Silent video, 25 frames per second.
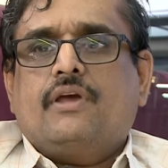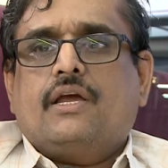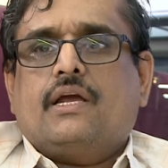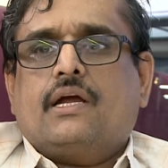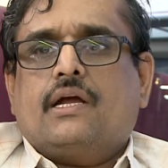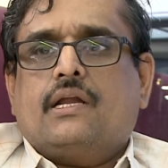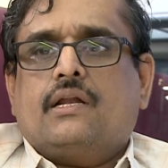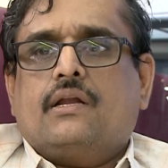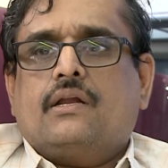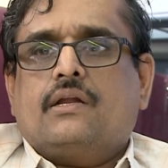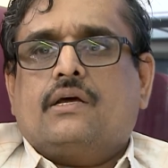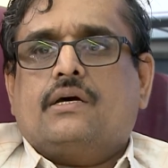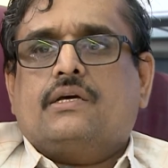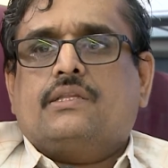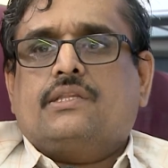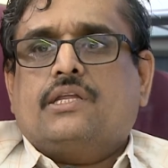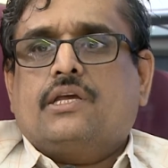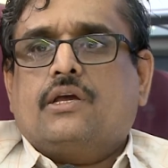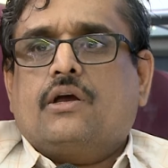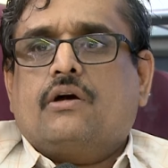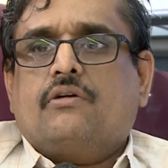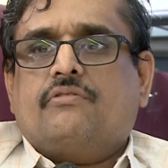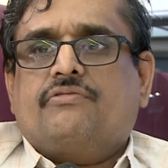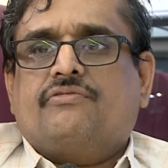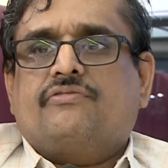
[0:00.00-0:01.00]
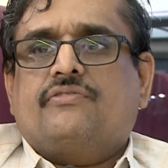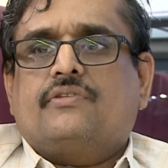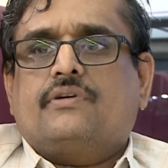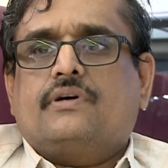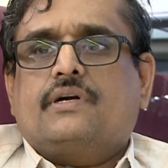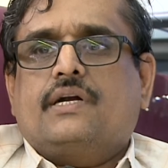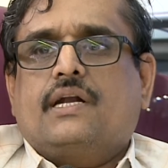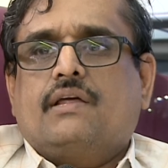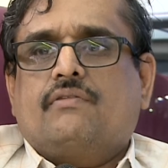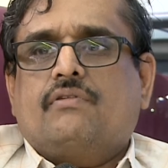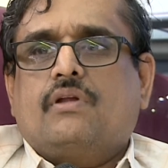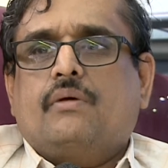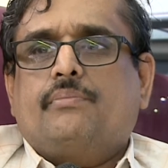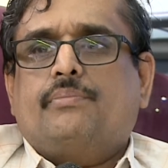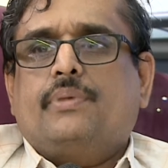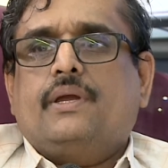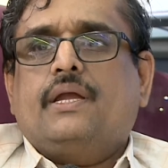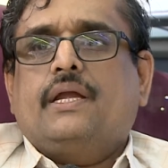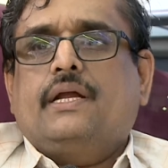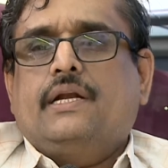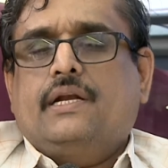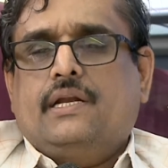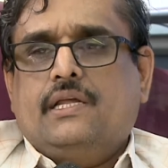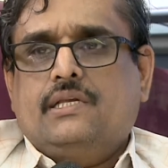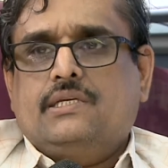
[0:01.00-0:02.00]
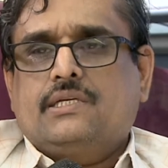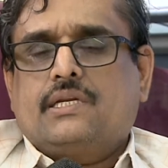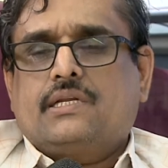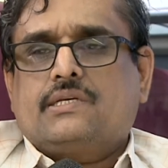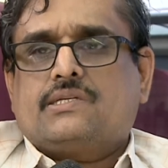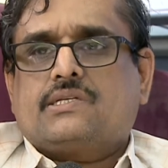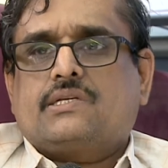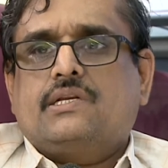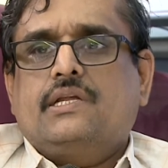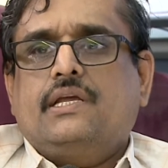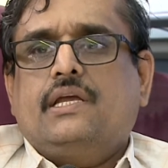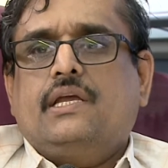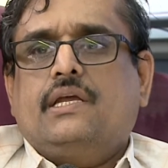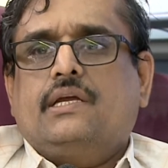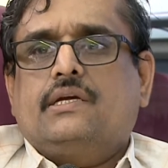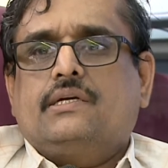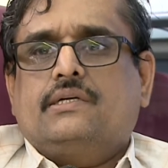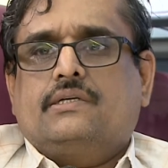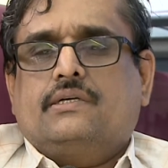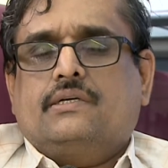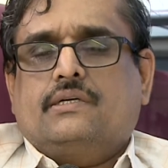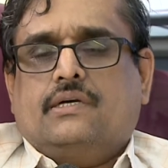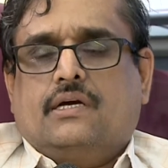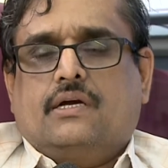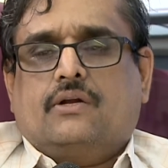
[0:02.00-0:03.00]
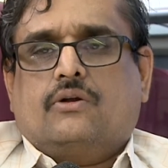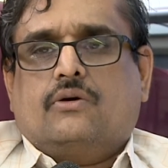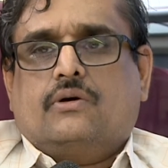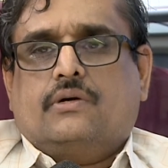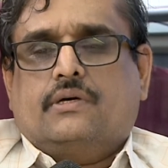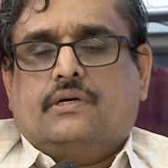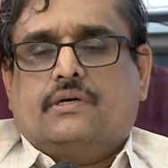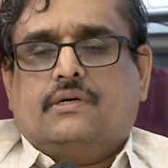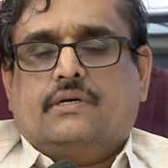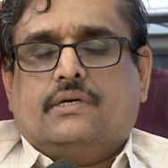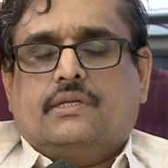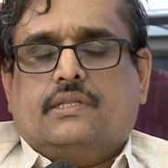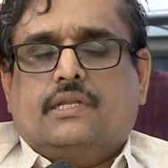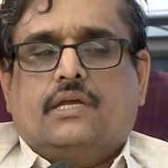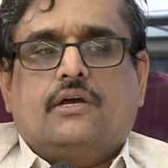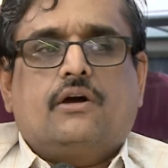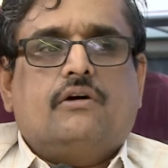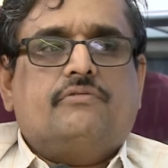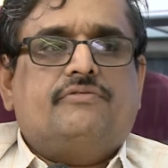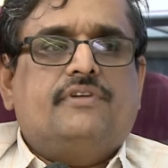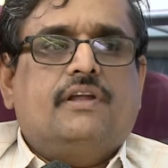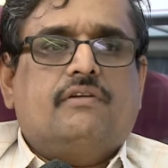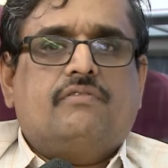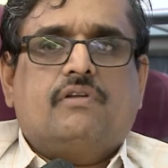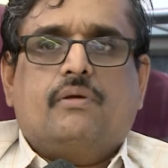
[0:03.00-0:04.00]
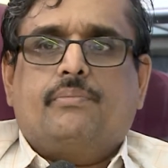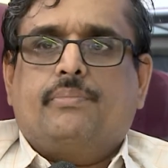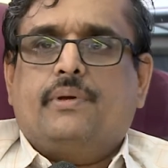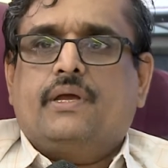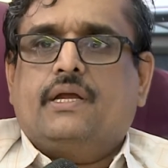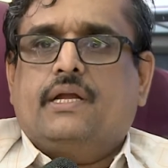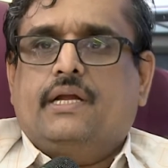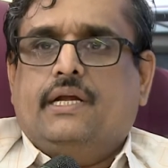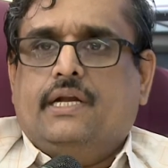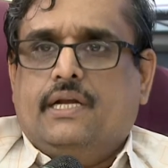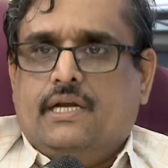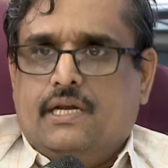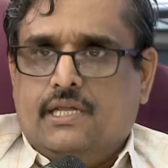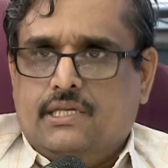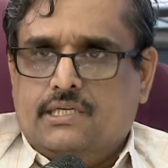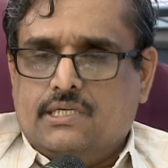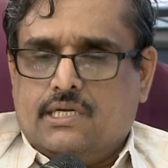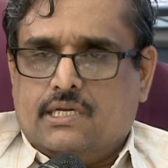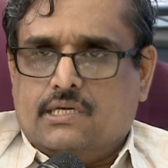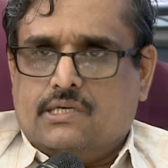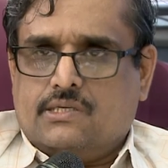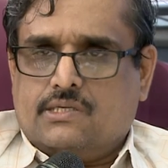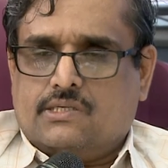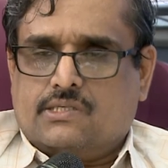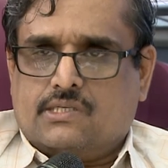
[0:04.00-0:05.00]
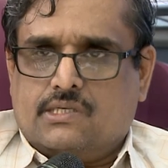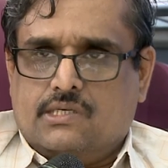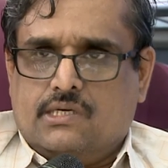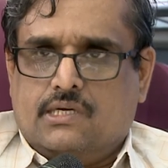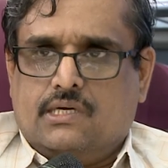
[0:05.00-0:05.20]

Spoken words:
can developing indigenously, think of developing indigenous